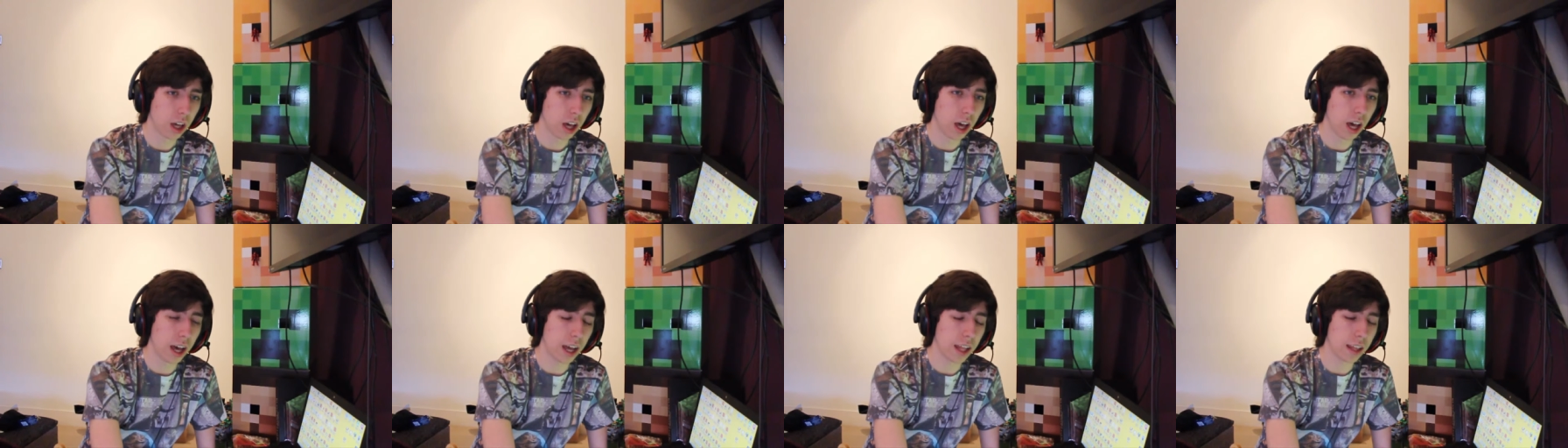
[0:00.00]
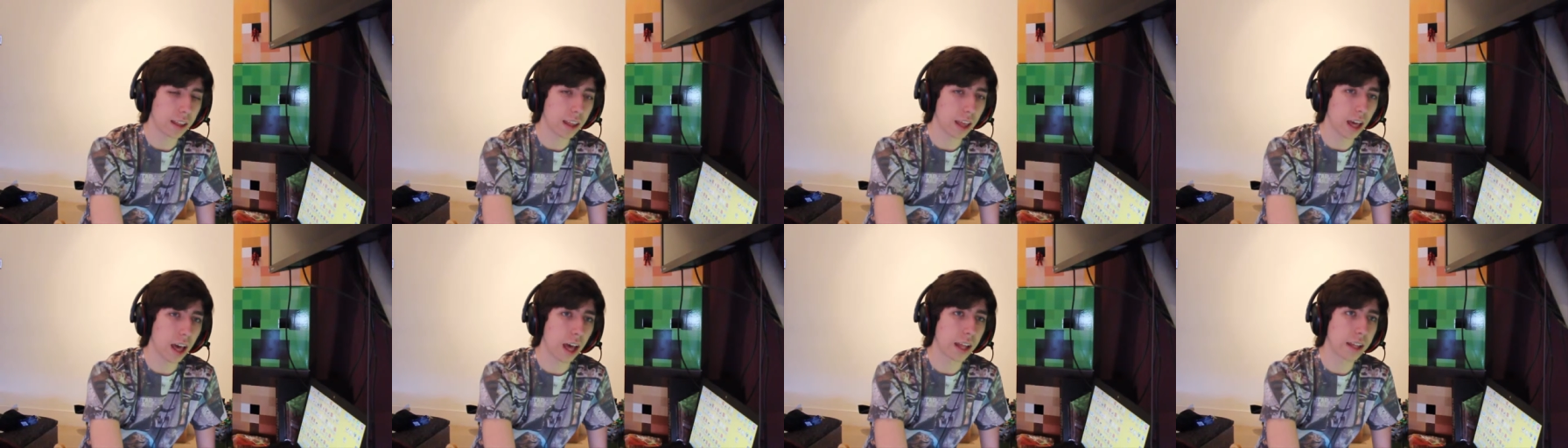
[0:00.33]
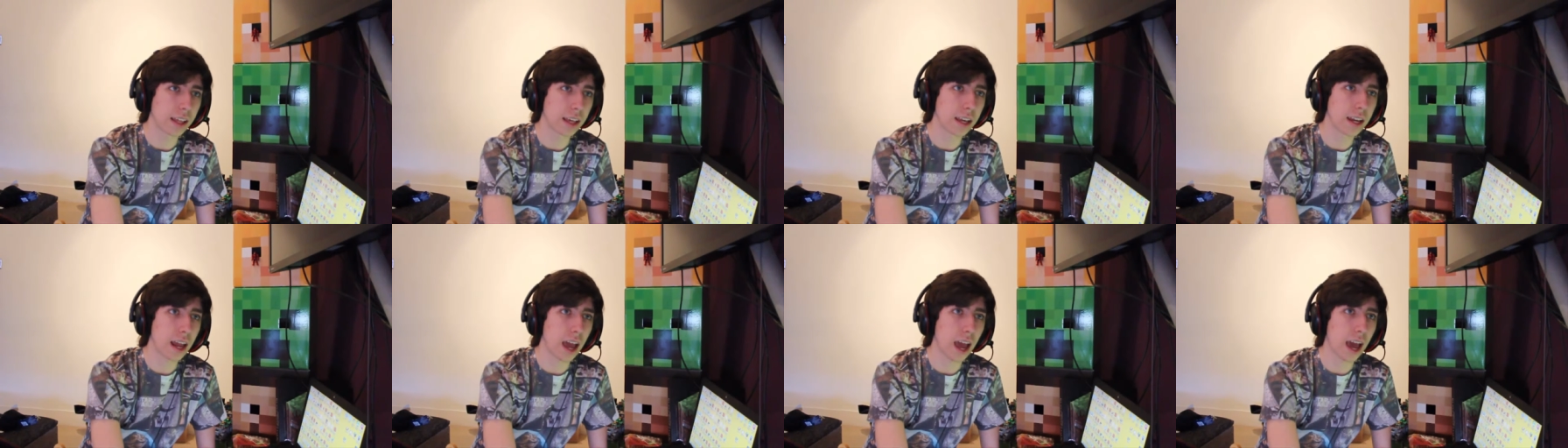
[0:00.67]
I, I
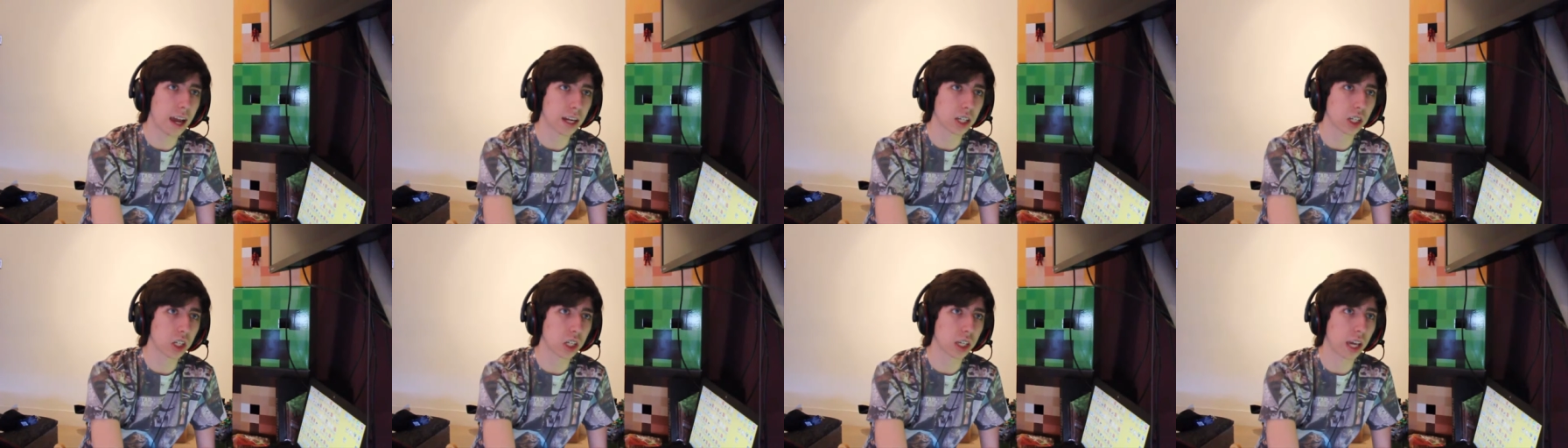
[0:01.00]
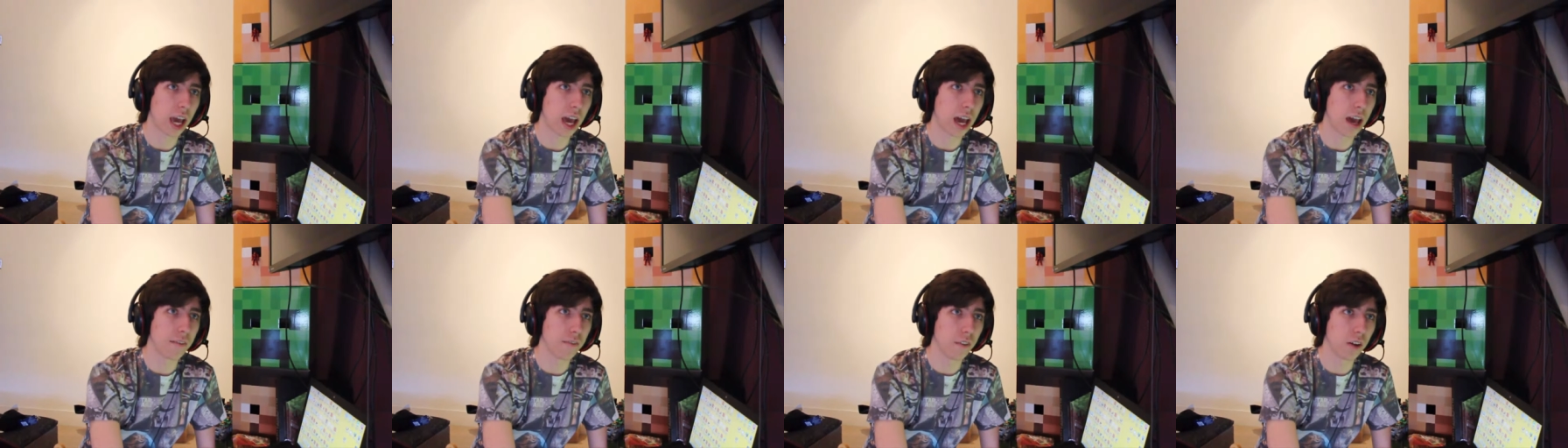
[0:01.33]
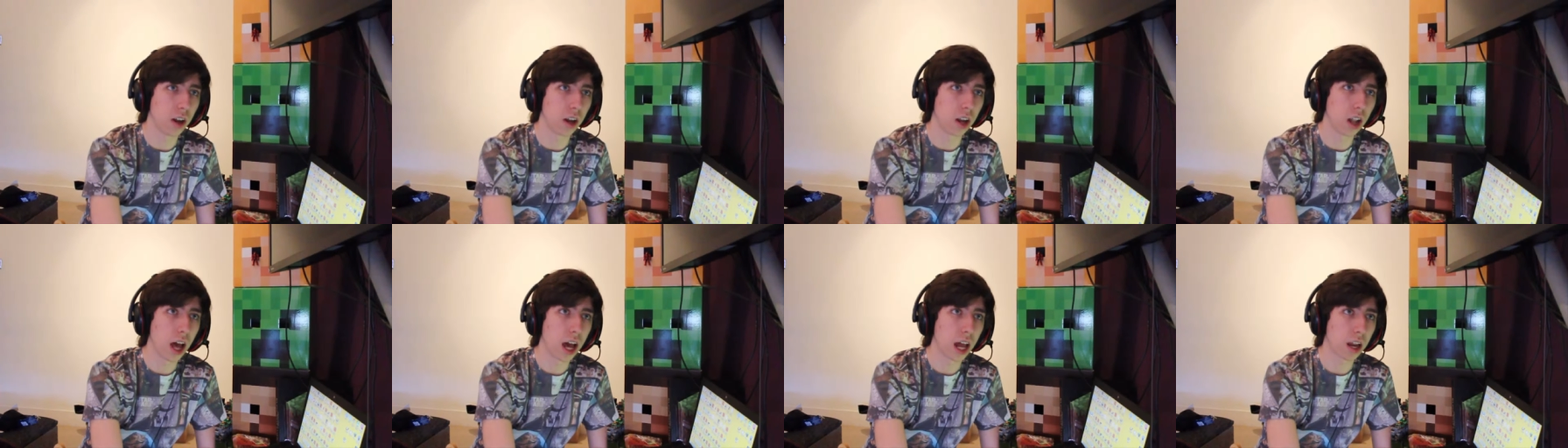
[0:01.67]
did actually have a
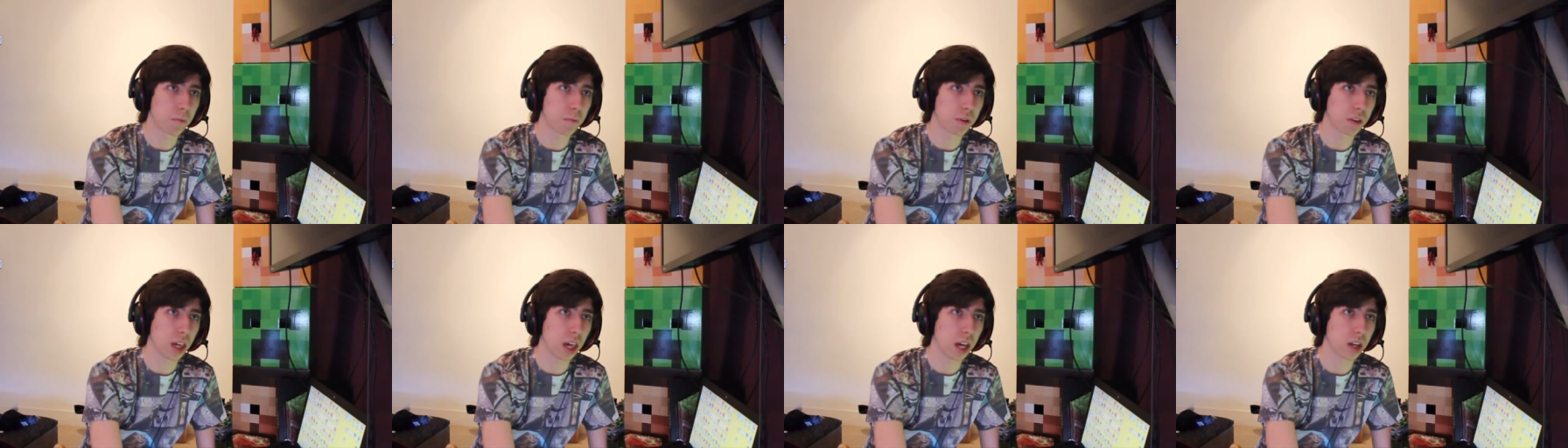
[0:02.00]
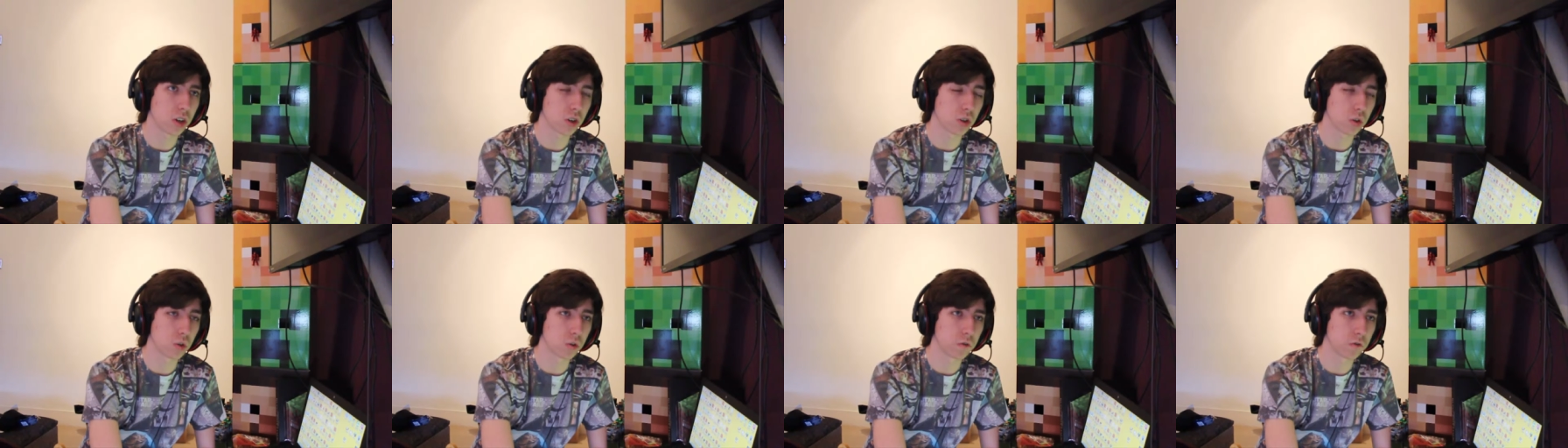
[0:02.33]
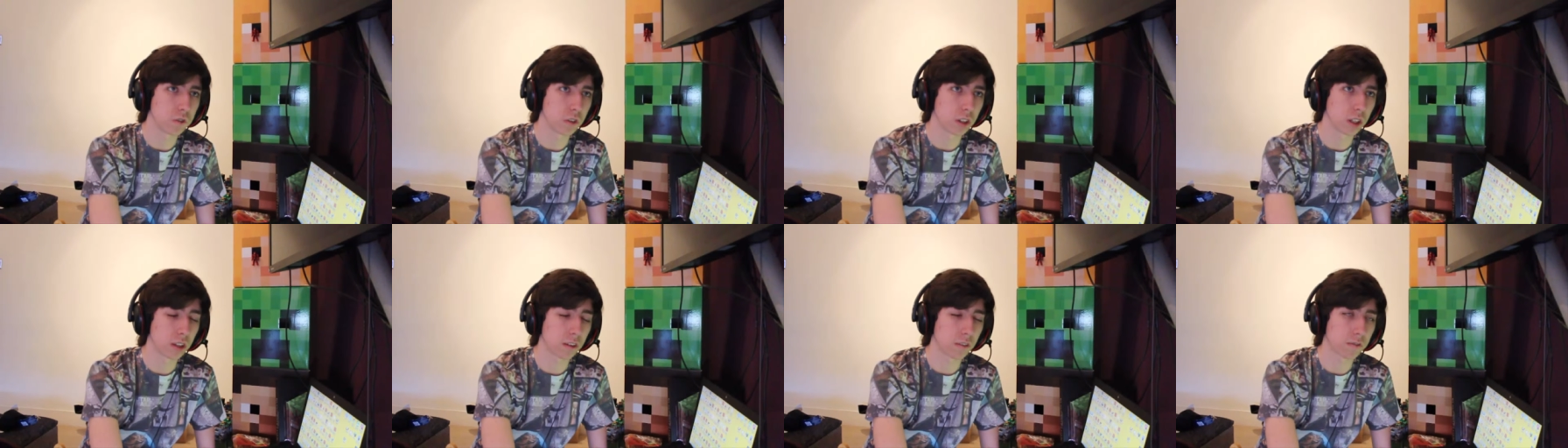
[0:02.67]
lot of potential
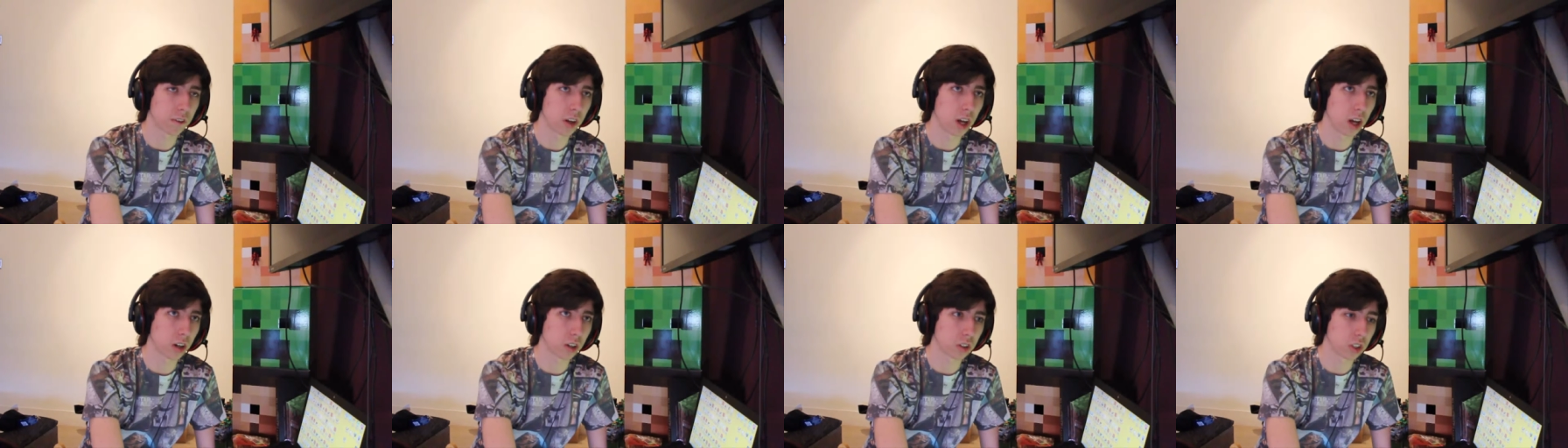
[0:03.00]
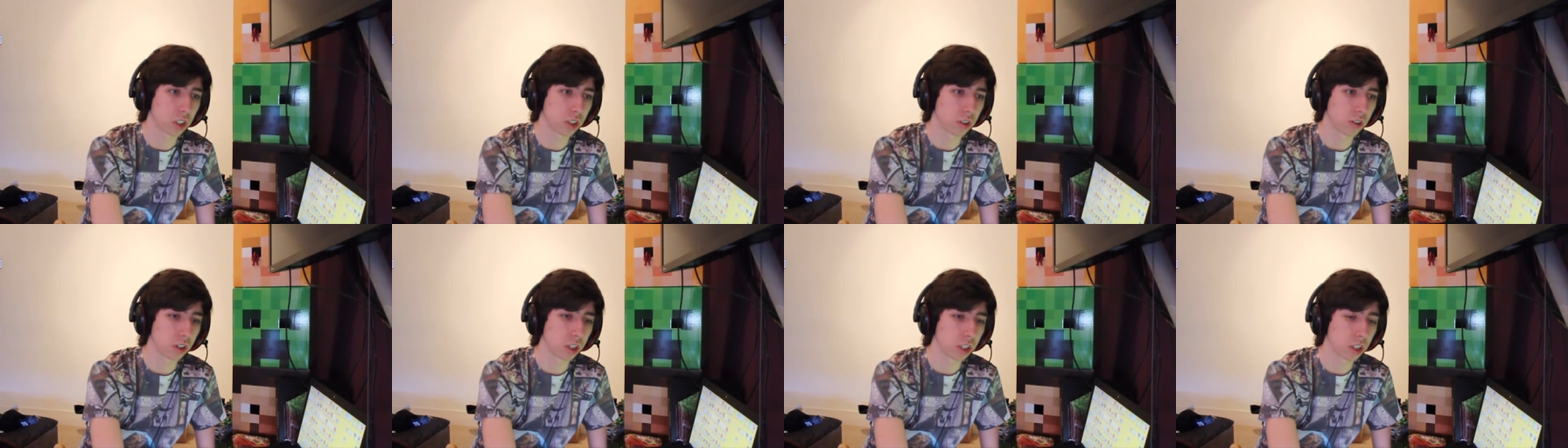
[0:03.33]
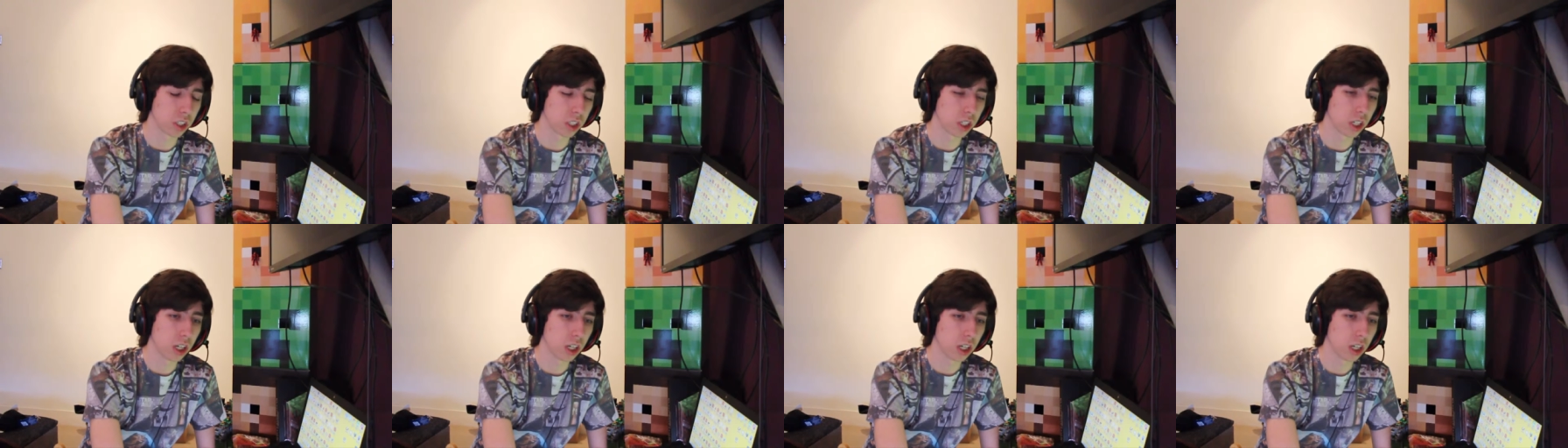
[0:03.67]
for this vlog series.